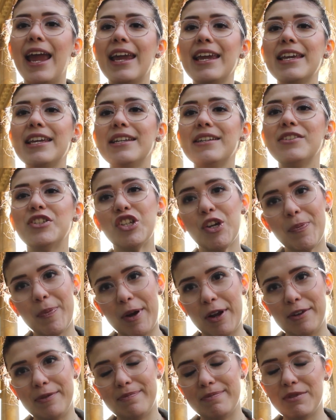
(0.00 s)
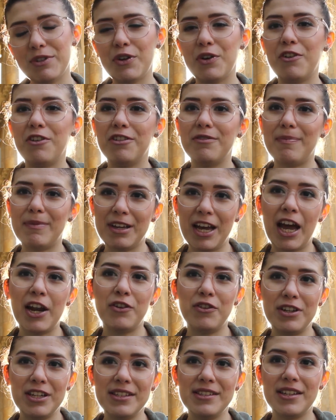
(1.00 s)
in Japan. So
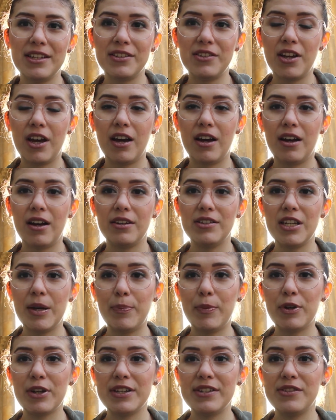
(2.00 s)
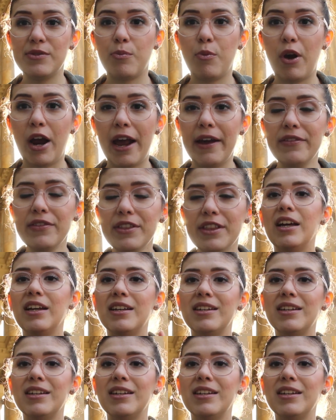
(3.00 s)
Canon is a Japanese brand.